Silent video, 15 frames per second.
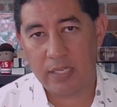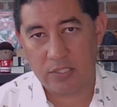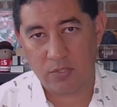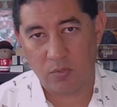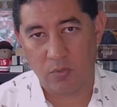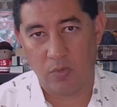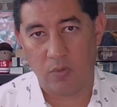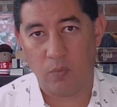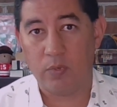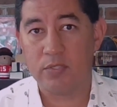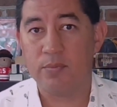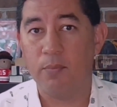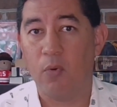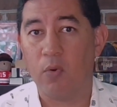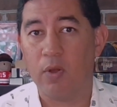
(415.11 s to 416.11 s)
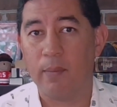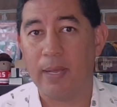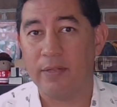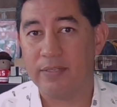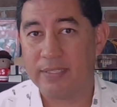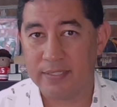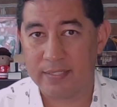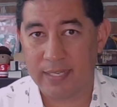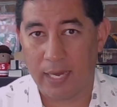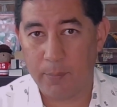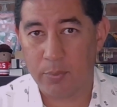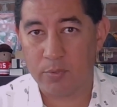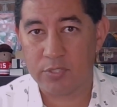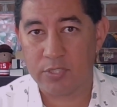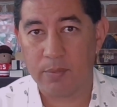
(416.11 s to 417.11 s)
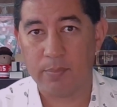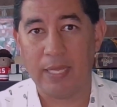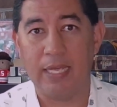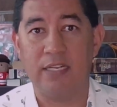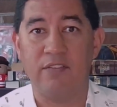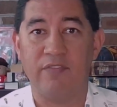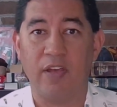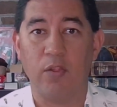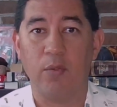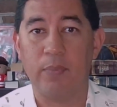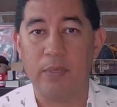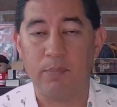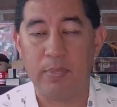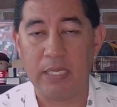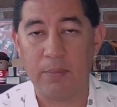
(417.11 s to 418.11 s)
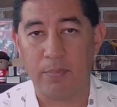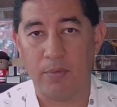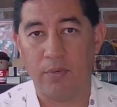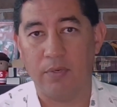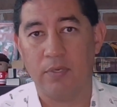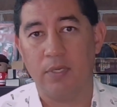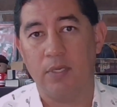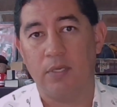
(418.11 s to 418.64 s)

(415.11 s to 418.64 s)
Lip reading: school was more about discipleship and developing people,